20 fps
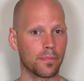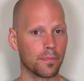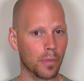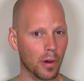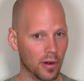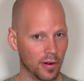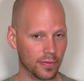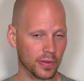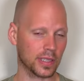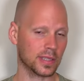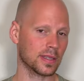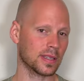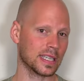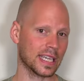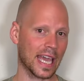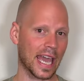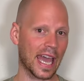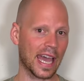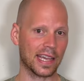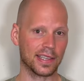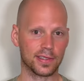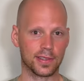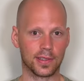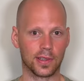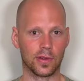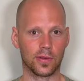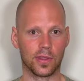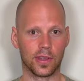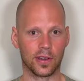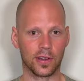perfectly gassed.
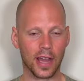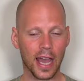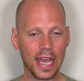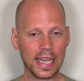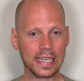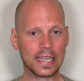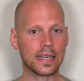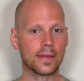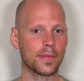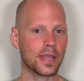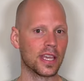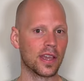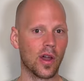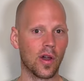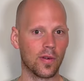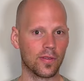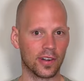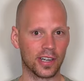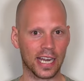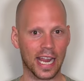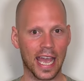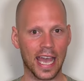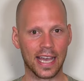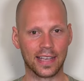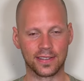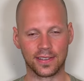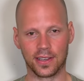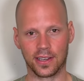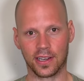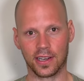So they're not going to be overgassed.
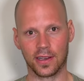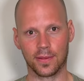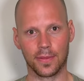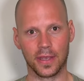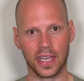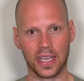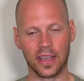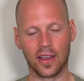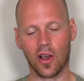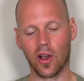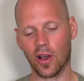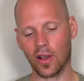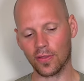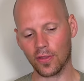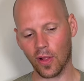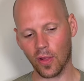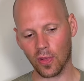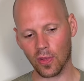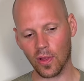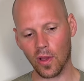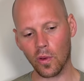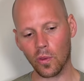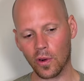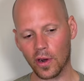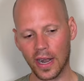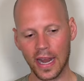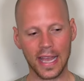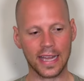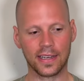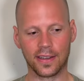They're going to be on the
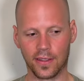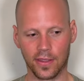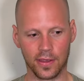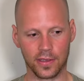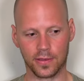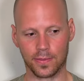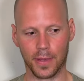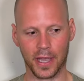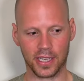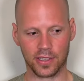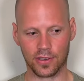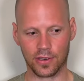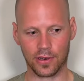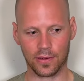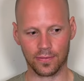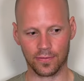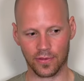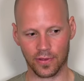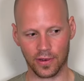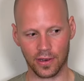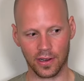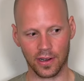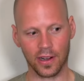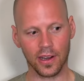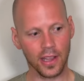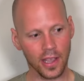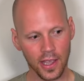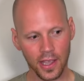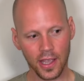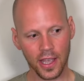lower end of the spectrum for
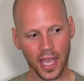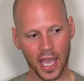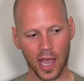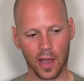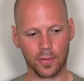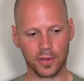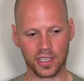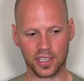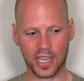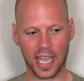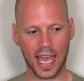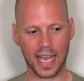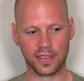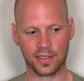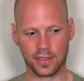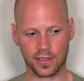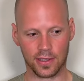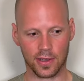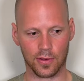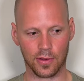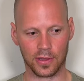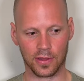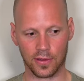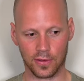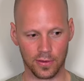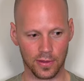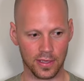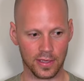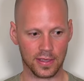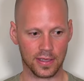how much gas is going through
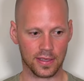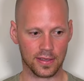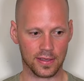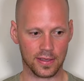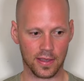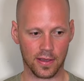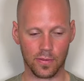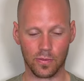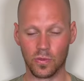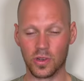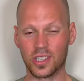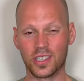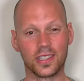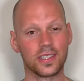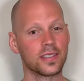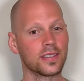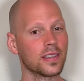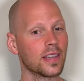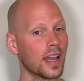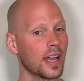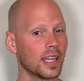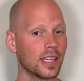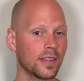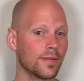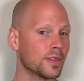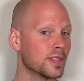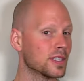the system, which is kind of a